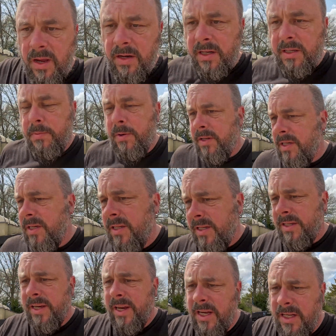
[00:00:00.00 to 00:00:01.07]
dispenses
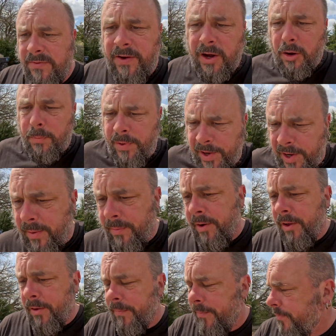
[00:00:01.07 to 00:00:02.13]
the seeds, finger pickup
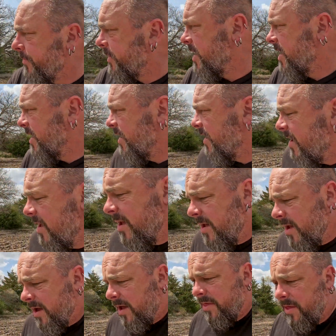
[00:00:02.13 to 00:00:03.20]
deal.
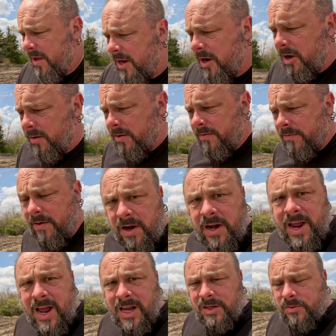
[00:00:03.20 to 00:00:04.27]
I think our friend
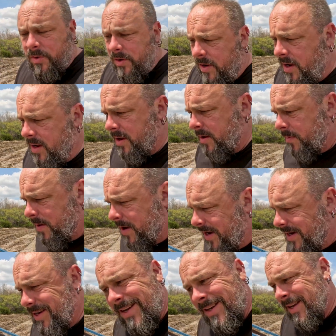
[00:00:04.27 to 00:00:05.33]
has one,
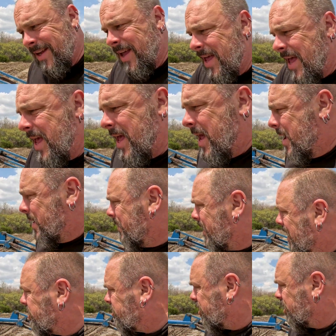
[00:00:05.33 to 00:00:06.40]
but
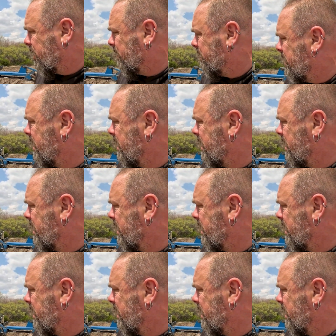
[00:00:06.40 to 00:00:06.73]
not sure.